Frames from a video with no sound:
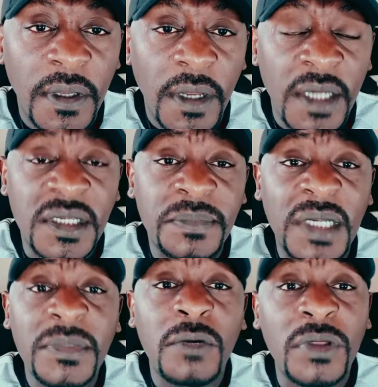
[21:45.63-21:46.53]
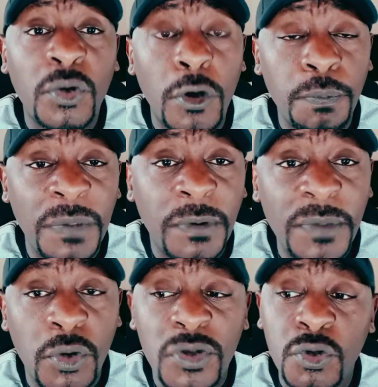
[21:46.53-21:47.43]
And sometimes they're with the wrong people
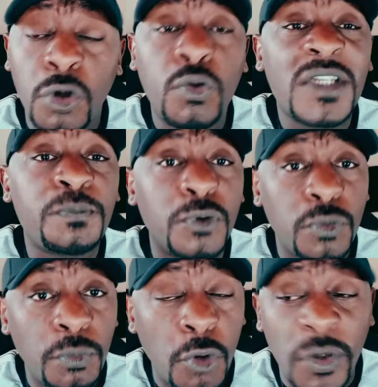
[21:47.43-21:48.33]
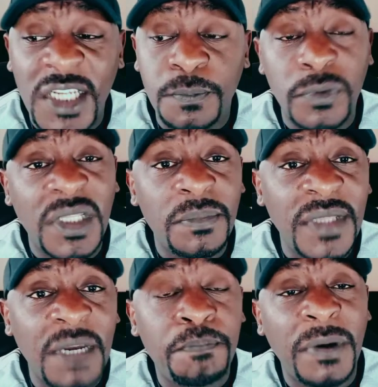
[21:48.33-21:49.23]
because God has put them
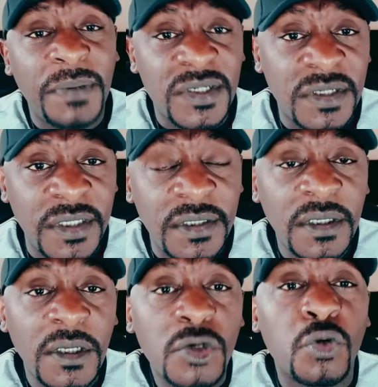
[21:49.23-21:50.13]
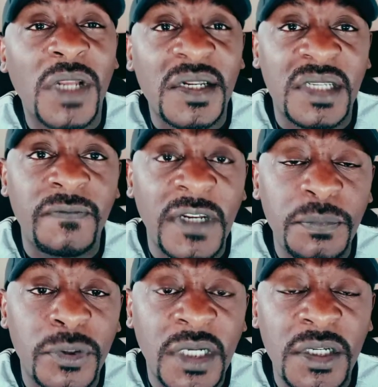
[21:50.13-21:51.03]
there purposely to learn some very
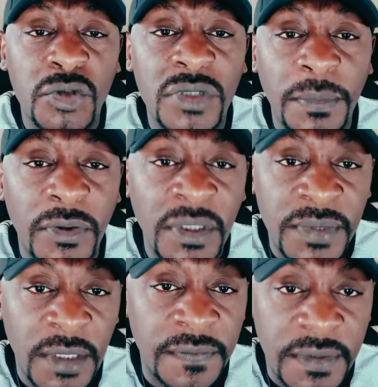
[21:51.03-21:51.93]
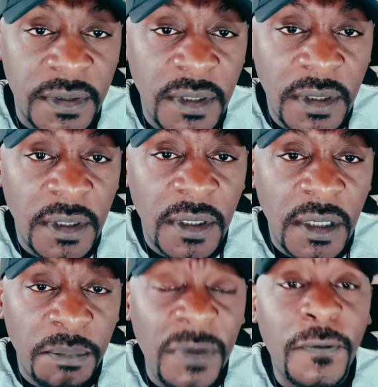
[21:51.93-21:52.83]
important lessons about themselves.
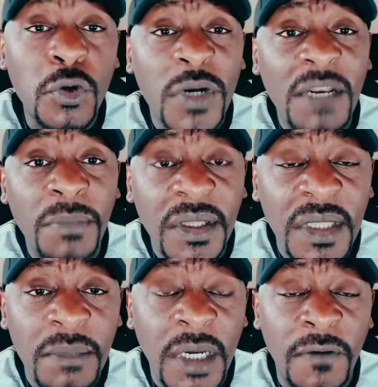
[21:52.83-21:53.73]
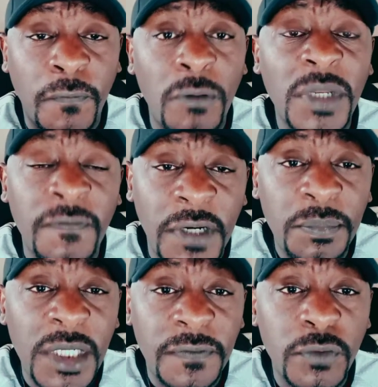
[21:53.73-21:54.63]
Before you can meet them and form a very
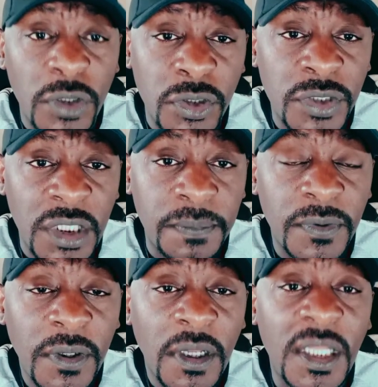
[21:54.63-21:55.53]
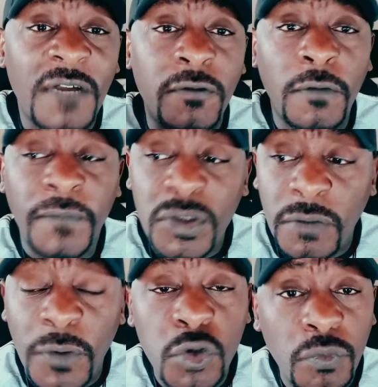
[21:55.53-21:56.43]
meaningful relationship, they have got first
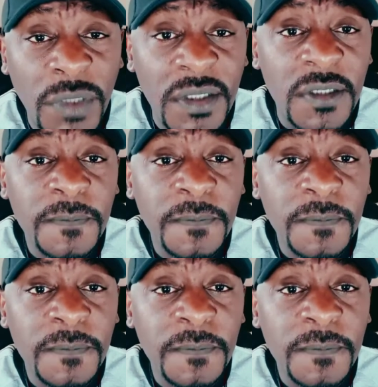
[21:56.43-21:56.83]
of all to meet